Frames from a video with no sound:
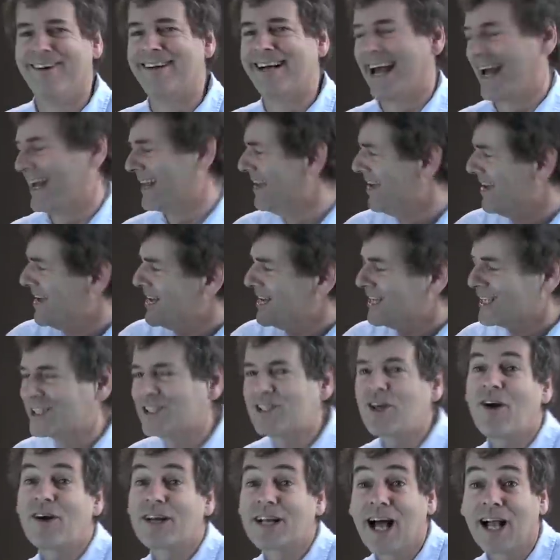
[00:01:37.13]
okay,
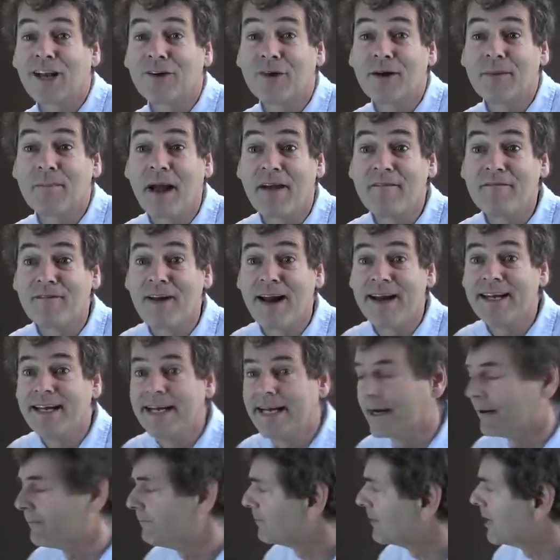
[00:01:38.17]
start coloring my friend
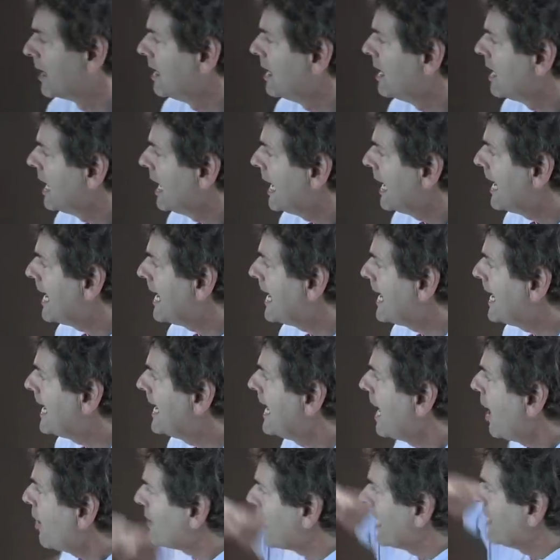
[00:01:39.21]
here. Uh,
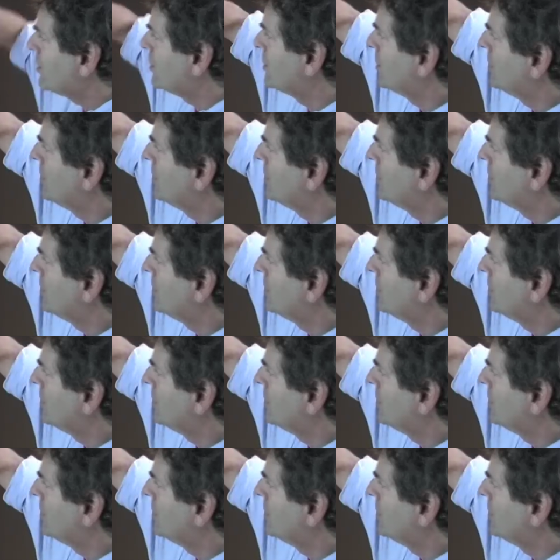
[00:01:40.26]
okay,